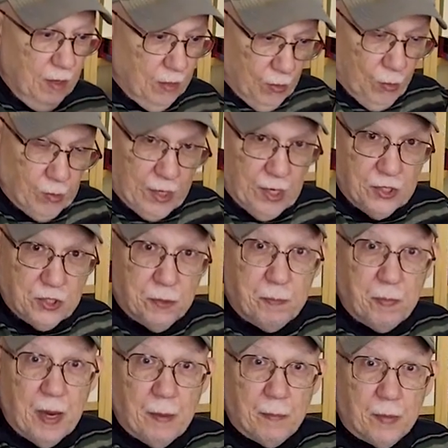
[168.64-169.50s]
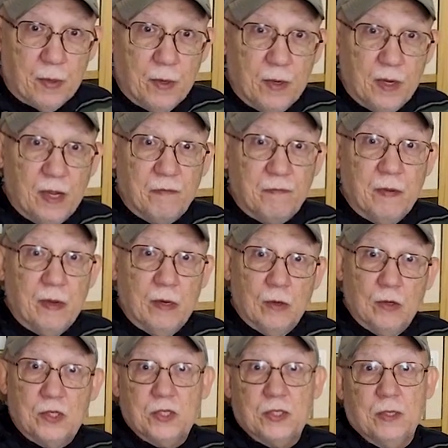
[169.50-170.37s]
Look at your paper. If it
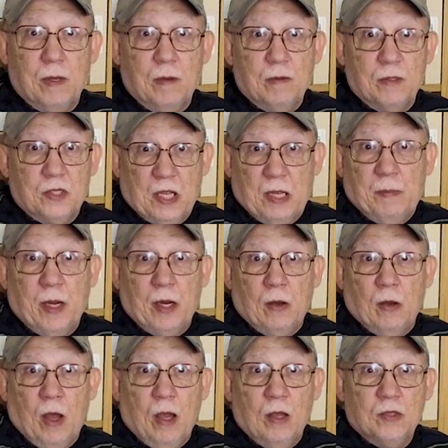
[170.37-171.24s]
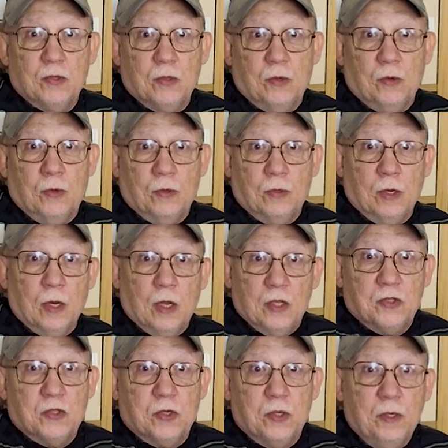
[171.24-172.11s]
looks semi-gloss or
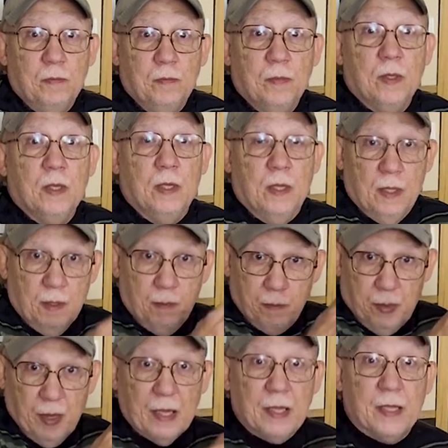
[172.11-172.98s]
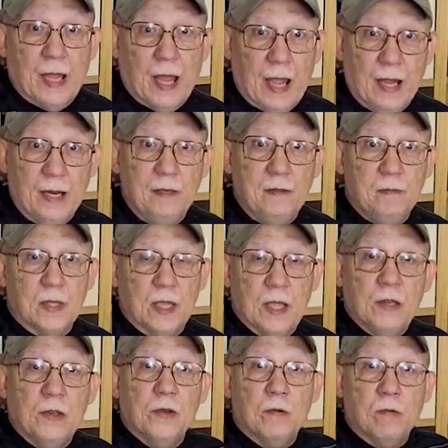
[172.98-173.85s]
luster, pick that
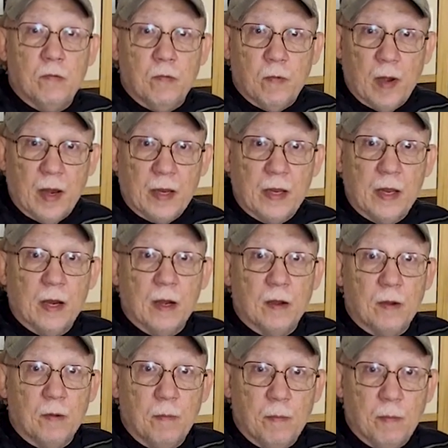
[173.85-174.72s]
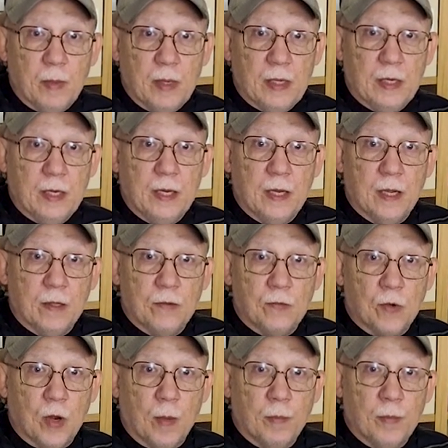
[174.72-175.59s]
in your regular media
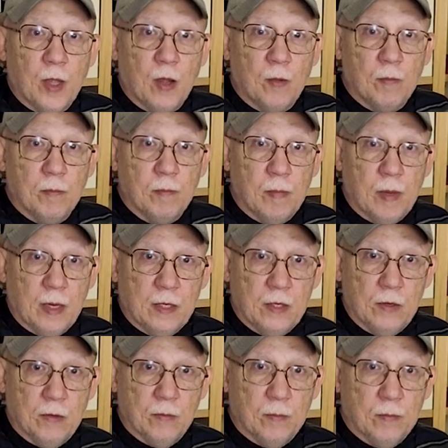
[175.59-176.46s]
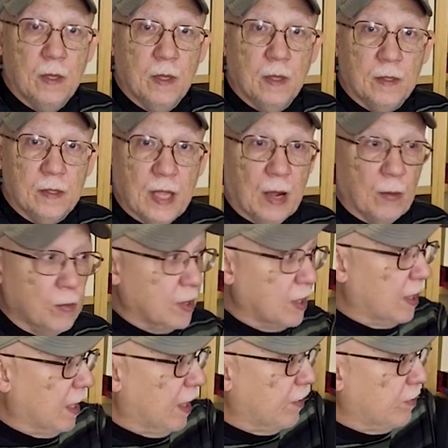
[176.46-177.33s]
drop-down menu. That
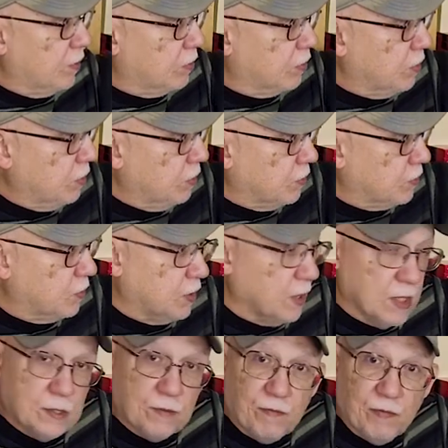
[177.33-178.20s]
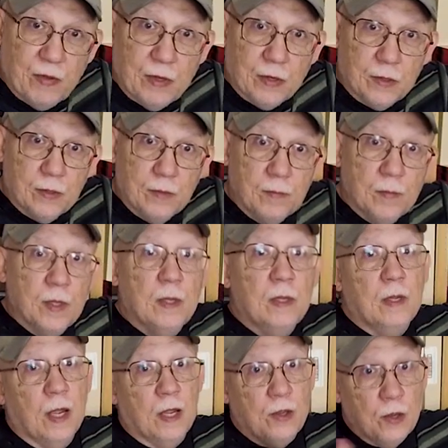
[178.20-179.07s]
will allow you to use this feeder
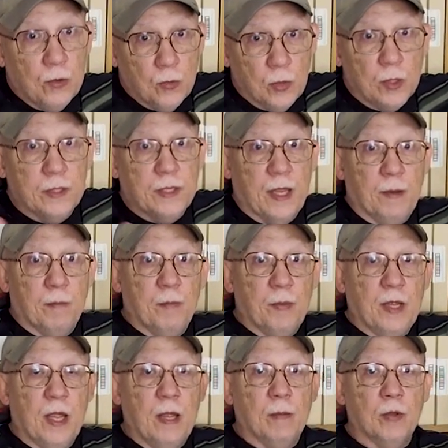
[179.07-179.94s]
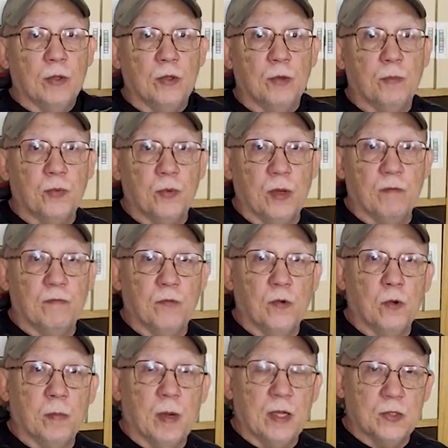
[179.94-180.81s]
and you will then be able to print
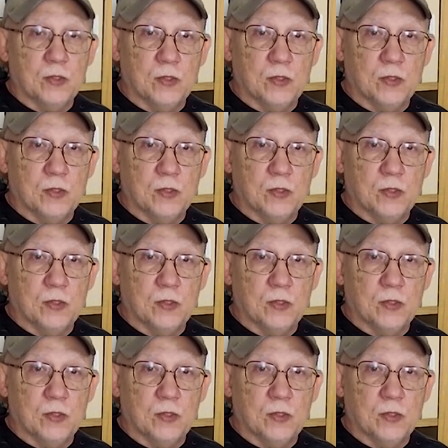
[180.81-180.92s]
4 by